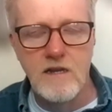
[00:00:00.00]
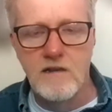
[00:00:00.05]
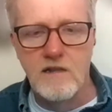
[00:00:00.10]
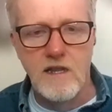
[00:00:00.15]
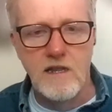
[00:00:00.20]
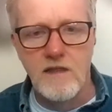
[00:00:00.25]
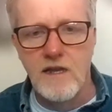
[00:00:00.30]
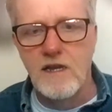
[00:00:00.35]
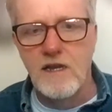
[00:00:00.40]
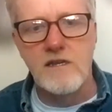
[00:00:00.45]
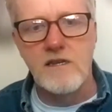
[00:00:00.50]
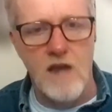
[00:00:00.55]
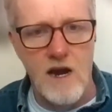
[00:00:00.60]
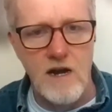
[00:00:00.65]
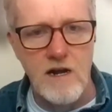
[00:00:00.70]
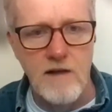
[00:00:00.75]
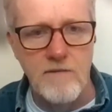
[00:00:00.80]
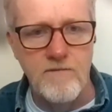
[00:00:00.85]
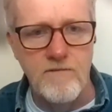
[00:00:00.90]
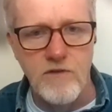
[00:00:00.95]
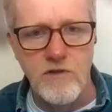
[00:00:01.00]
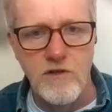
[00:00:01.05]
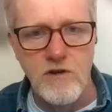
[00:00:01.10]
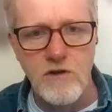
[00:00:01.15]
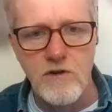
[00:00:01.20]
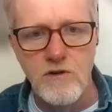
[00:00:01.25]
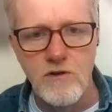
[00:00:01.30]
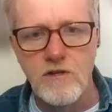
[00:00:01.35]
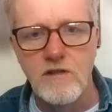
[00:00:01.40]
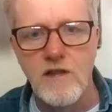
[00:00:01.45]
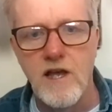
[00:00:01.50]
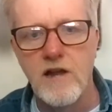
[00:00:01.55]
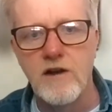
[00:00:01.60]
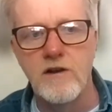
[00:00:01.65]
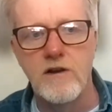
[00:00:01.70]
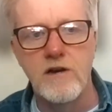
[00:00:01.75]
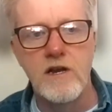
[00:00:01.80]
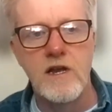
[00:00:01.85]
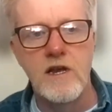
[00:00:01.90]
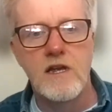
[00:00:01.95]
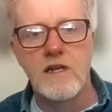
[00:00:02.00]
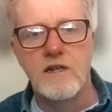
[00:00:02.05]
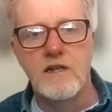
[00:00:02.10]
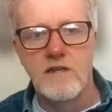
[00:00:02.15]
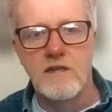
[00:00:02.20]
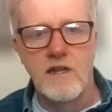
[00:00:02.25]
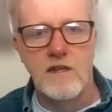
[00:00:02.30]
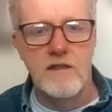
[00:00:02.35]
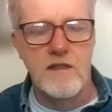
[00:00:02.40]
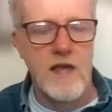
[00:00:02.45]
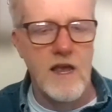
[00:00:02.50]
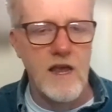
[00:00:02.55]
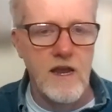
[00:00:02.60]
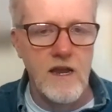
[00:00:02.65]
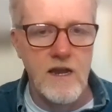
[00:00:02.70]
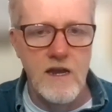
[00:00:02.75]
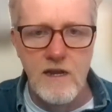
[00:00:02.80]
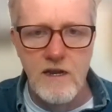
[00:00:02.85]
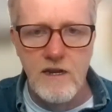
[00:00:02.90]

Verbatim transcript: did they sign up for the newsletter did they